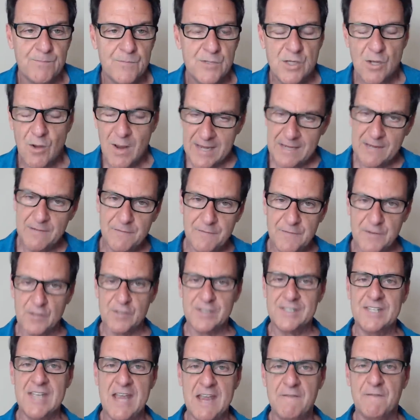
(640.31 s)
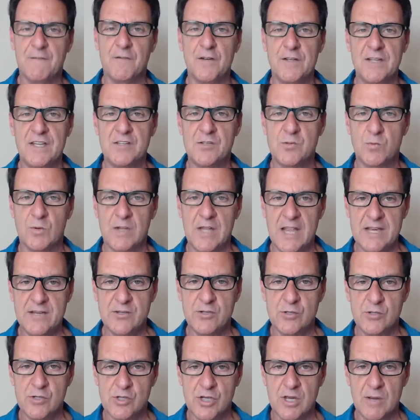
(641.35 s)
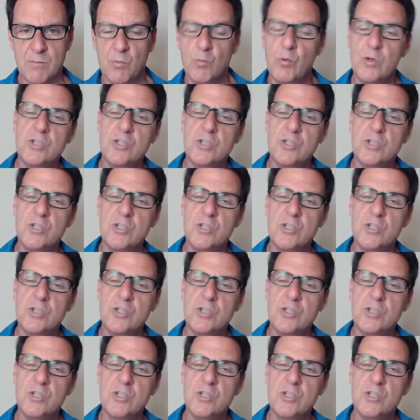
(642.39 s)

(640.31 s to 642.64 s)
so I can feel safer in this relationship.